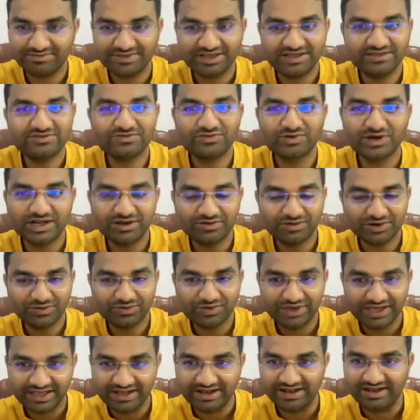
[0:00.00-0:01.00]
means whatever
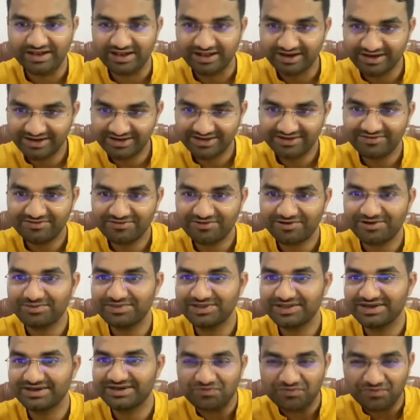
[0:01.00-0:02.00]
we learn from
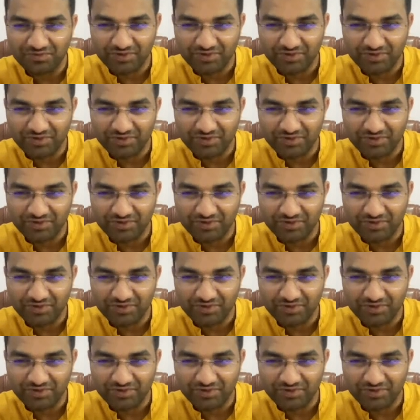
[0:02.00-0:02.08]
the